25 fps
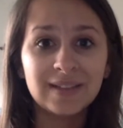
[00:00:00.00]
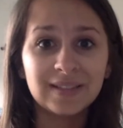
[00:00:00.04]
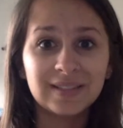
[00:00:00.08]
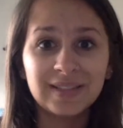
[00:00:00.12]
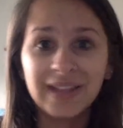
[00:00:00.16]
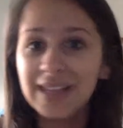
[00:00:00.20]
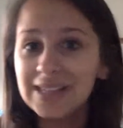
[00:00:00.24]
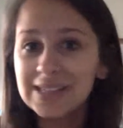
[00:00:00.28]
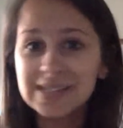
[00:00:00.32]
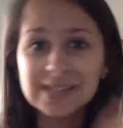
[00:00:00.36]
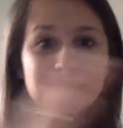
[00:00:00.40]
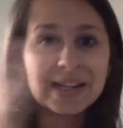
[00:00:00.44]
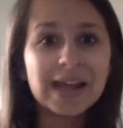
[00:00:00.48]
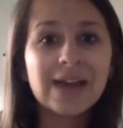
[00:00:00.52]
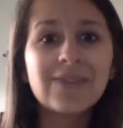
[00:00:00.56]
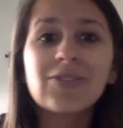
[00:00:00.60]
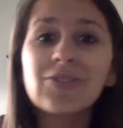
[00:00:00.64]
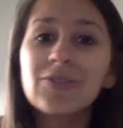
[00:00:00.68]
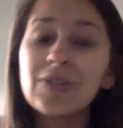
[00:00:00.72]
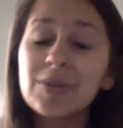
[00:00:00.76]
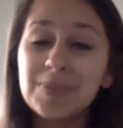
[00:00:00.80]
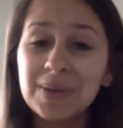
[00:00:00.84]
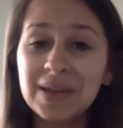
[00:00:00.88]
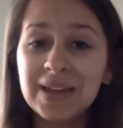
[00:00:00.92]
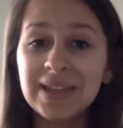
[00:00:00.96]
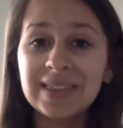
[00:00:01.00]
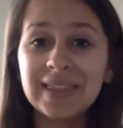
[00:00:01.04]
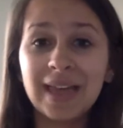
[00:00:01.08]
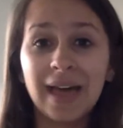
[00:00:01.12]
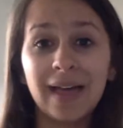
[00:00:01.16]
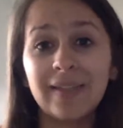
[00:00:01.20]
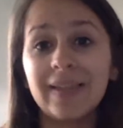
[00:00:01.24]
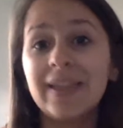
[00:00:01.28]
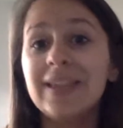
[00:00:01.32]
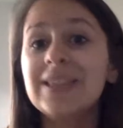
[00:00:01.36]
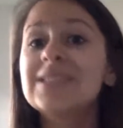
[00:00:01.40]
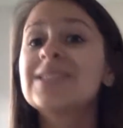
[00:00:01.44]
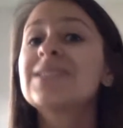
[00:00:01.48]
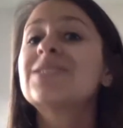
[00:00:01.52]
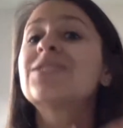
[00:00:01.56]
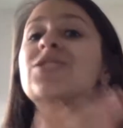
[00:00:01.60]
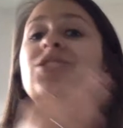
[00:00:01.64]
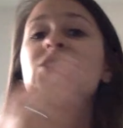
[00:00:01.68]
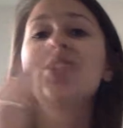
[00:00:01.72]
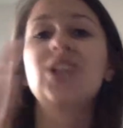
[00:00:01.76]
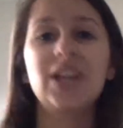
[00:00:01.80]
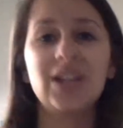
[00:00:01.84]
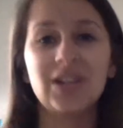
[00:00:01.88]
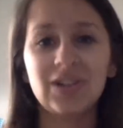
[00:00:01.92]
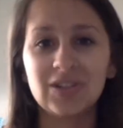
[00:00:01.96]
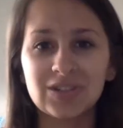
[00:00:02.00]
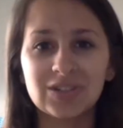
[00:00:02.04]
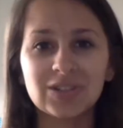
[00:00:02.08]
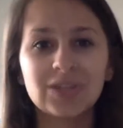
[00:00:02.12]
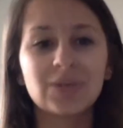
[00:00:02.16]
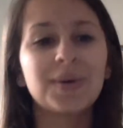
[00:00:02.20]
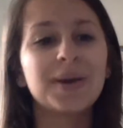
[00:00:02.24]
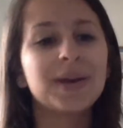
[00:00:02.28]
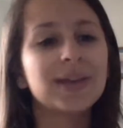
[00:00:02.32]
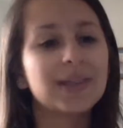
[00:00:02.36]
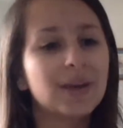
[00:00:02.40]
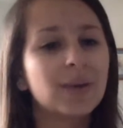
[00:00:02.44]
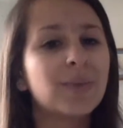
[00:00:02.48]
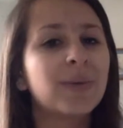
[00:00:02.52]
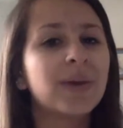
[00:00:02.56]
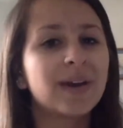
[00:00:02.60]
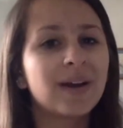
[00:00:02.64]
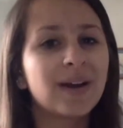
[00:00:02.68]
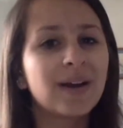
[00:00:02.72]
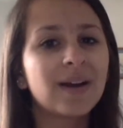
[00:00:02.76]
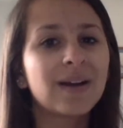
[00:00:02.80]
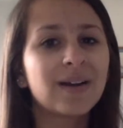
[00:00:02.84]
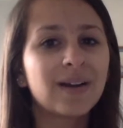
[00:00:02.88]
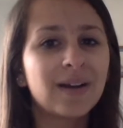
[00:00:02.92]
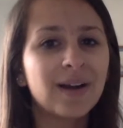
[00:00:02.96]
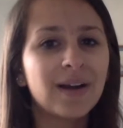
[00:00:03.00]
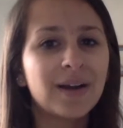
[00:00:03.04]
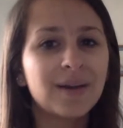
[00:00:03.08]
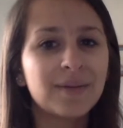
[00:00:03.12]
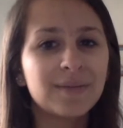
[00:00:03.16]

Let's never repeat that. Let's change the way that we are